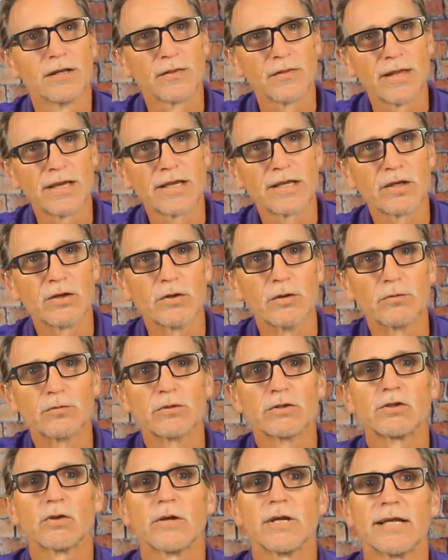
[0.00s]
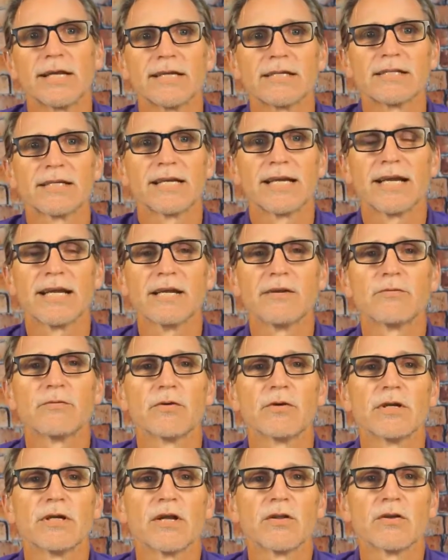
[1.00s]
Thank you for joining us again
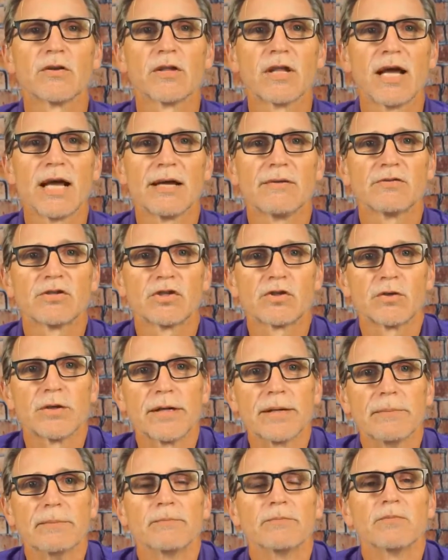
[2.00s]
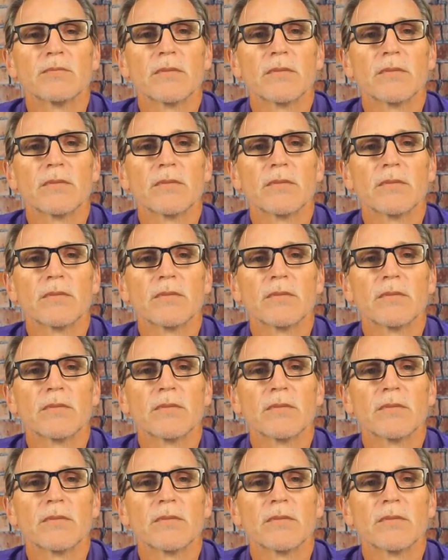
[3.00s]
for another live stream.